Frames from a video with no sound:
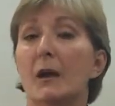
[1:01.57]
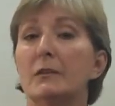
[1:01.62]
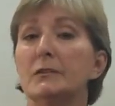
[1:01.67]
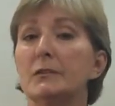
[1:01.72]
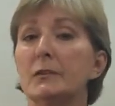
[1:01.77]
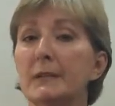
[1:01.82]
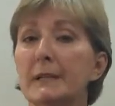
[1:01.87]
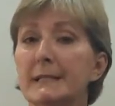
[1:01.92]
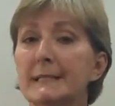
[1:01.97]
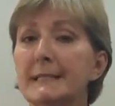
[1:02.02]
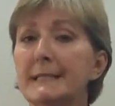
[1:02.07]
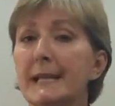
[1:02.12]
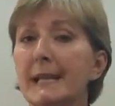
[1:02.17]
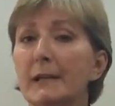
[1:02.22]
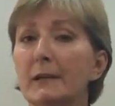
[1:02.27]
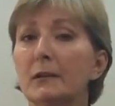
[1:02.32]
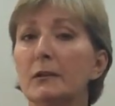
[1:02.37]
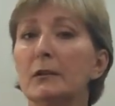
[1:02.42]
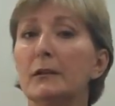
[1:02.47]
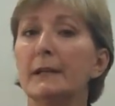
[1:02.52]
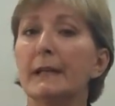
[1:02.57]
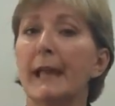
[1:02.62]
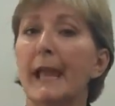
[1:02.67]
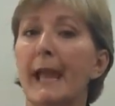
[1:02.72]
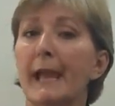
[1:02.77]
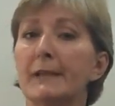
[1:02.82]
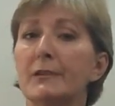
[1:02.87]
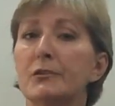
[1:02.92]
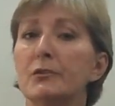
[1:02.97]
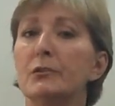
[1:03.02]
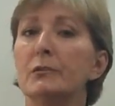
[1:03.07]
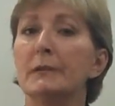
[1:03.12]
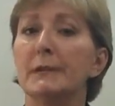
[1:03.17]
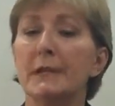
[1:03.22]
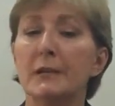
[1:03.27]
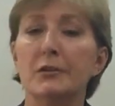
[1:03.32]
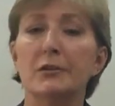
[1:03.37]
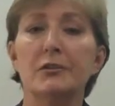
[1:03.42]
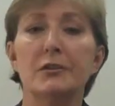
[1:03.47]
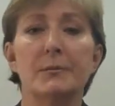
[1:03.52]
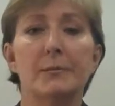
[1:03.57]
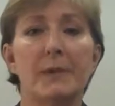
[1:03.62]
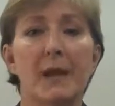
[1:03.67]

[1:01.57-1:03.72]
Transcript: So let's take a look at your leadership